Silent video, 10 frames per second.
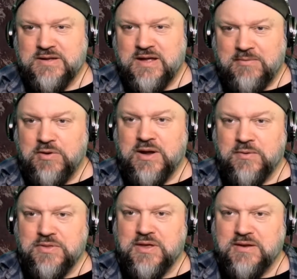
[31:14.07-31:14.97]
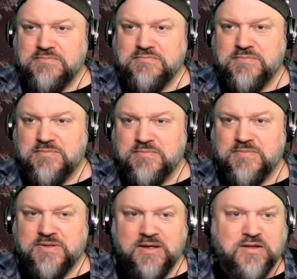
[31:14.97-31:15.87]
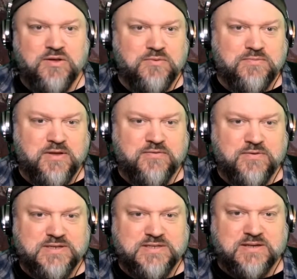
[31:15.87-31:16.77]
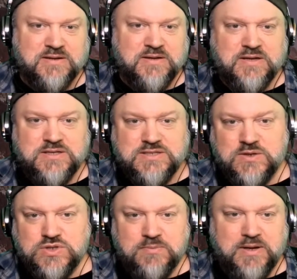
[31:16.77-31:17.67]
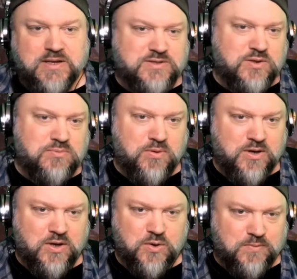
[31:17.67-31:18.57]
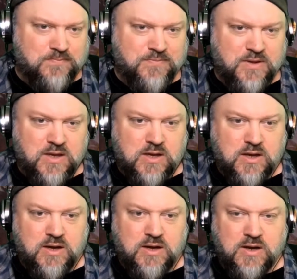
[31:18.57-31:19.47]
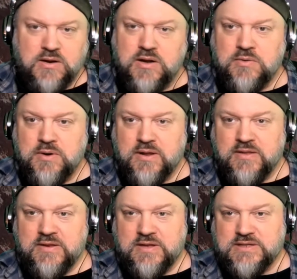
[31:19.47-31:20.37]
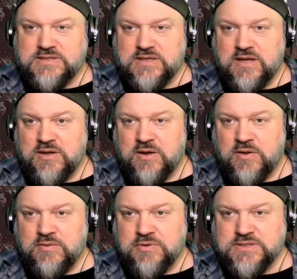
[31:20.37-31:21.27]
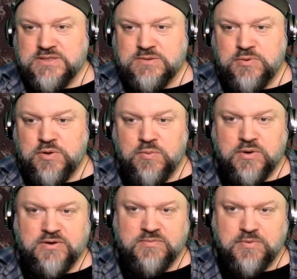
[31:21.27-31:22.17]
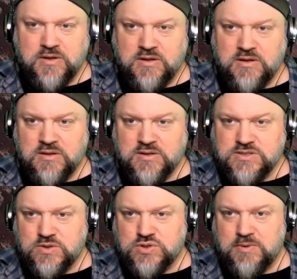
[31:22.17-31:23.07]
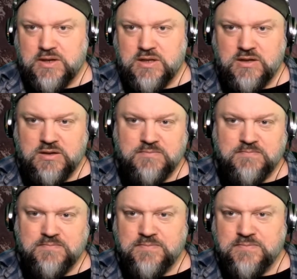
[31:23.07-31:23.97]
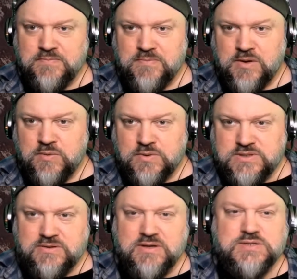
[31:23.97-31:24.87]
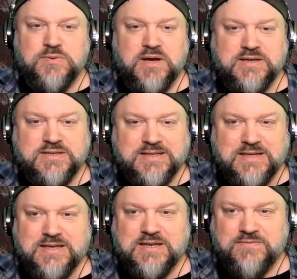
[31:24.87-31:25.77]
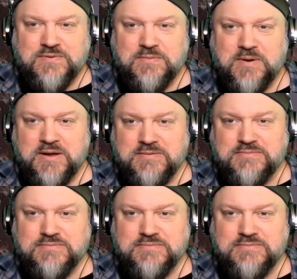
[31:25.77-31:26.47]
I'm okay with that. Thank you. Thanks for listening. Social Mania 2.0. All right, that's all the places where you want it to be. Social Mania. Which I think is why I deleted it from my app